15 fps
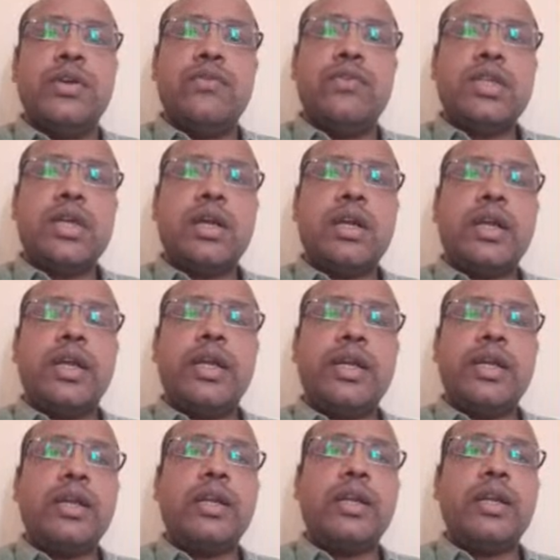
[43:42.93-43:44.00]
which are
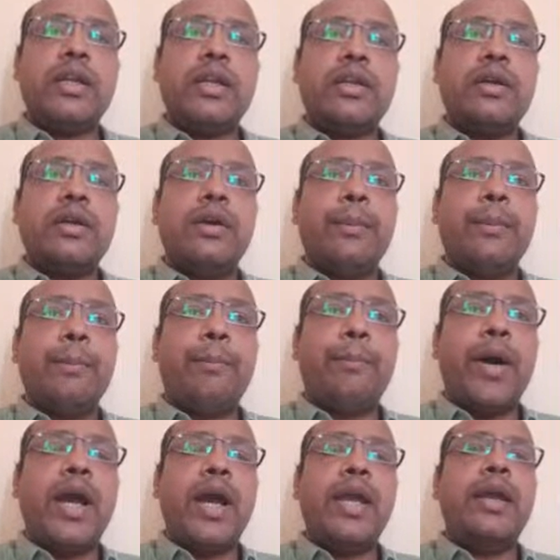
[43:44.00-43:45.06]
interlinked
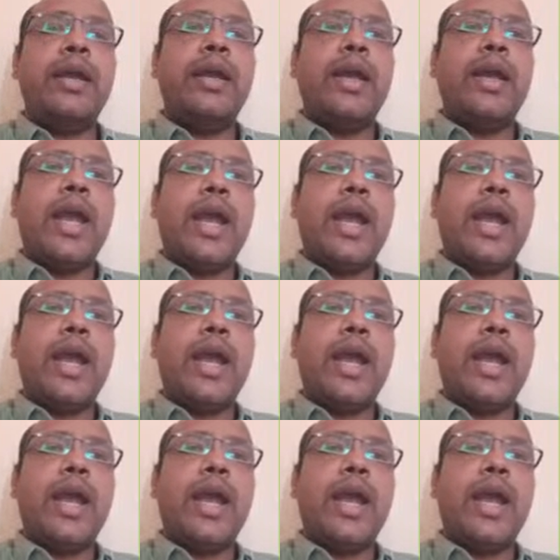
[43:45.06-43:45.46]
by